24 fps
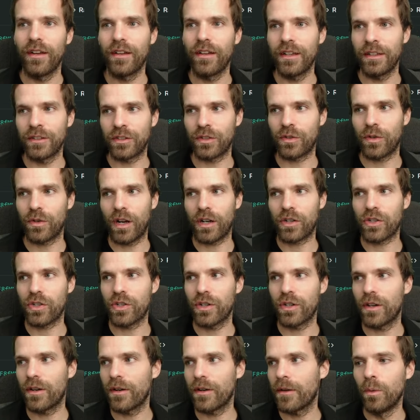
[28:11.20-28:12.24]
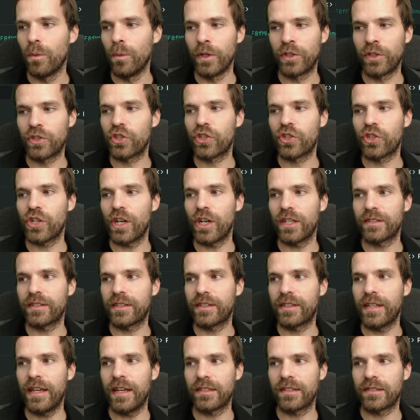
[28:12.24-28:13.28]
instruction, which
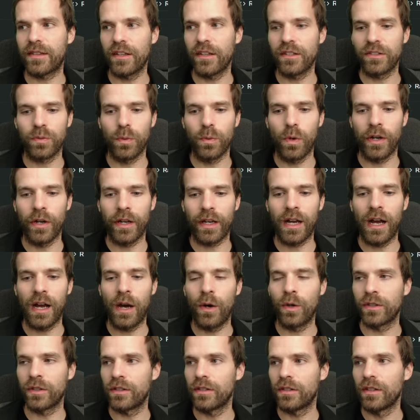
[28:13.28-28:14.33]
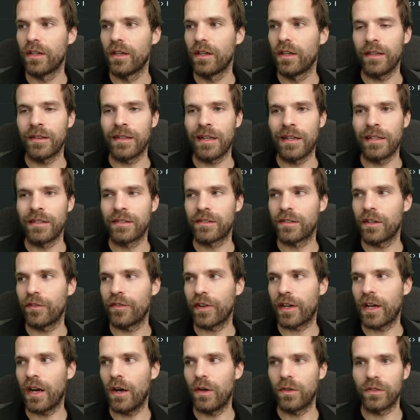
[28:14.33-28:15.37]
just takes this one account in the list of
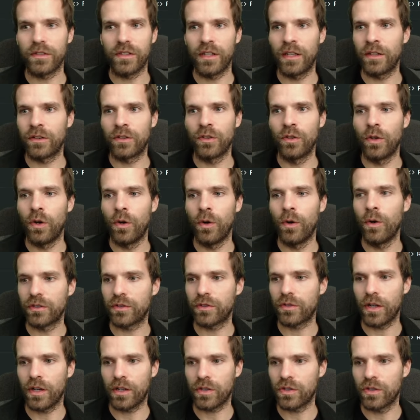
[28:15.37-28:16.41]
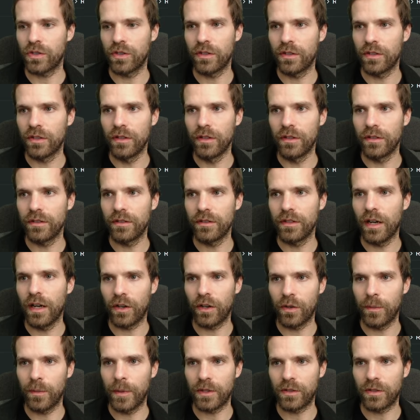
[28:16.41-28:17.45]
accounts and no instruction
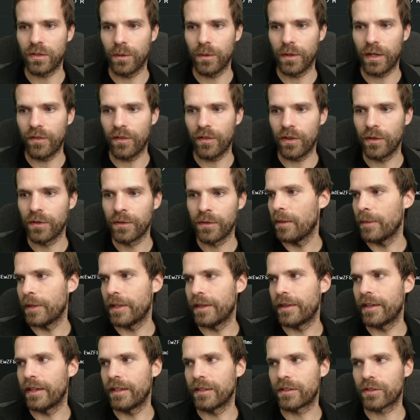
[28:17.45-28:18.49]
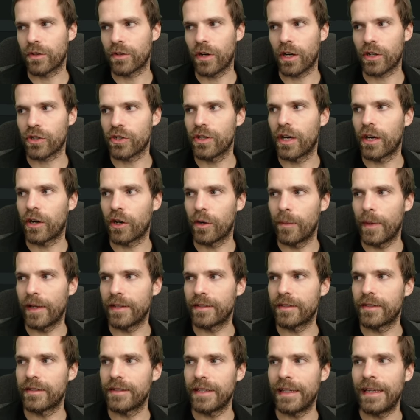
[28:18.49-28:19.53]
arguments or whatever. I mean, the instruction
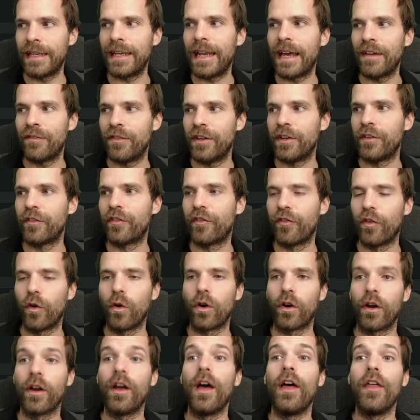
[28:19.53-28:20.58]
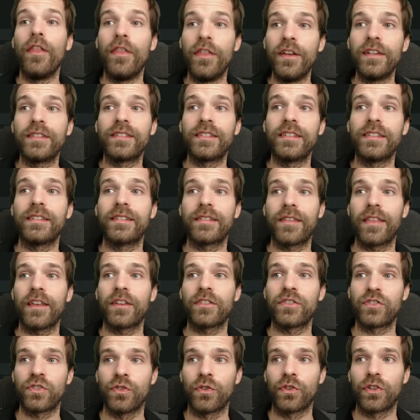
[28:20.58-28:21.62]
arguments is eleven for this is the
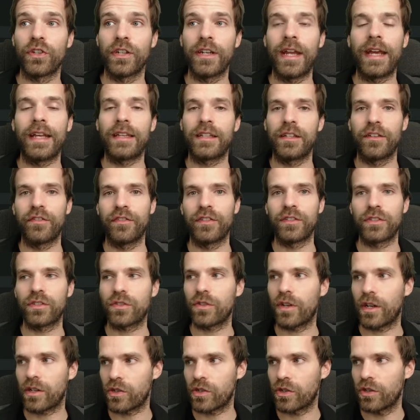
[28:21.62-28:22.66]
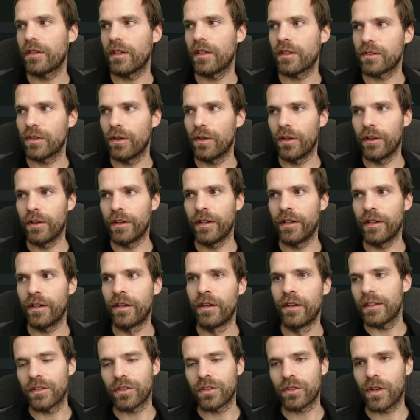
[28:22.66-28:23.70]
sync native instruction. That's all the
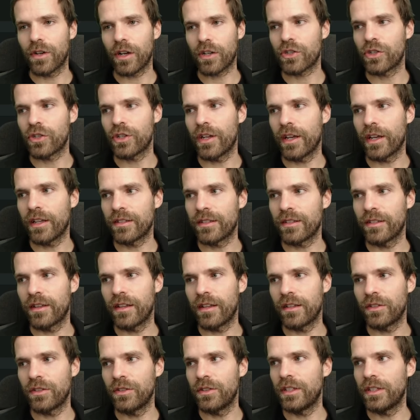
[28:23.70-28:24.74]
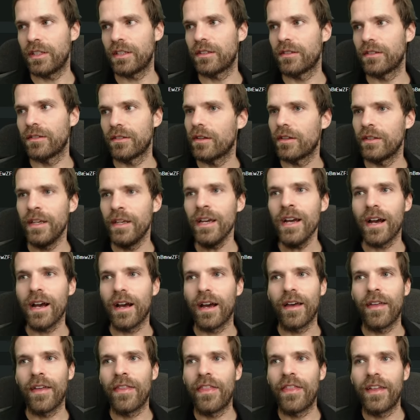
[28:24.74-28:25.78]
instruction data that you need. Yeah,
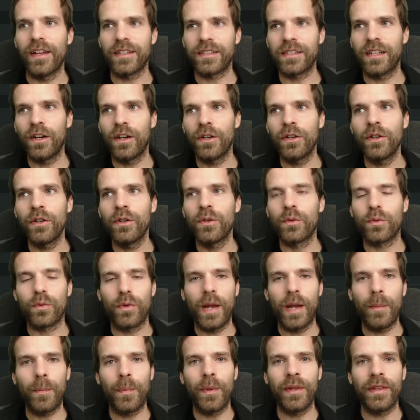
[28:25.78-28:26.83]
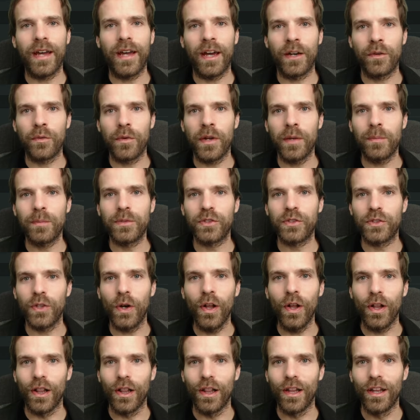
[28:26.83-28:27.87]
and that's how you wrap and unwrap S O
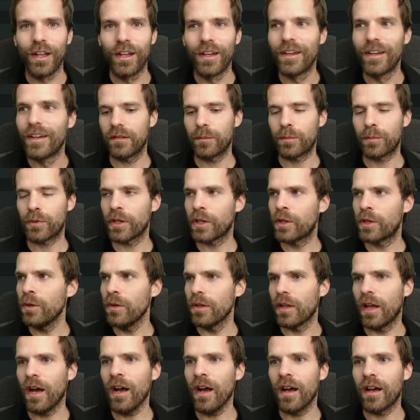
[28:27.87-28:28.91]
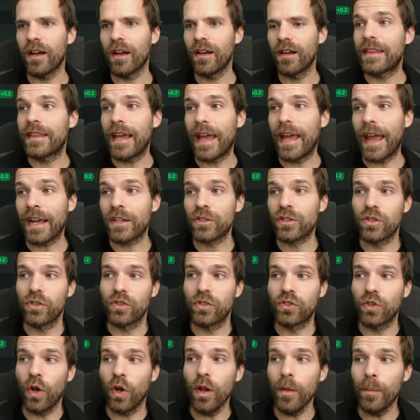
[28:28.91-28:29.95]
L. Pretty cool, huh? The actual
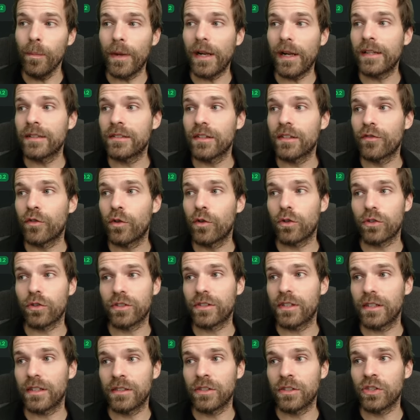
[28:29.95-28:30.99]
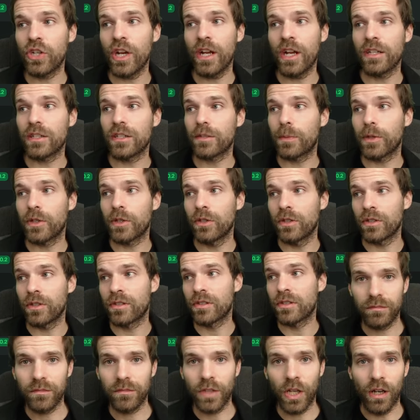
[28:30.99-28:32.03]
S O L balance, of course, doesn't change
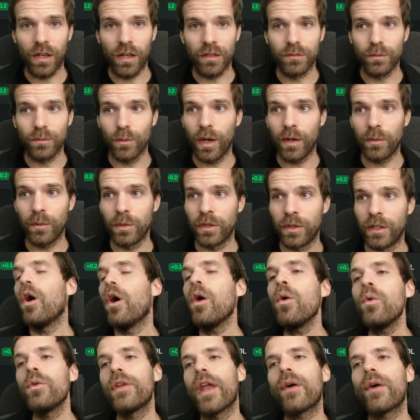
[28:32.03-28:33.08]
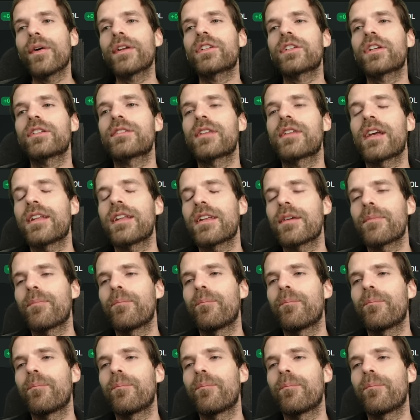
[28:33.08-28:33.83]
because, yeah, why would it? Oh, now I just had a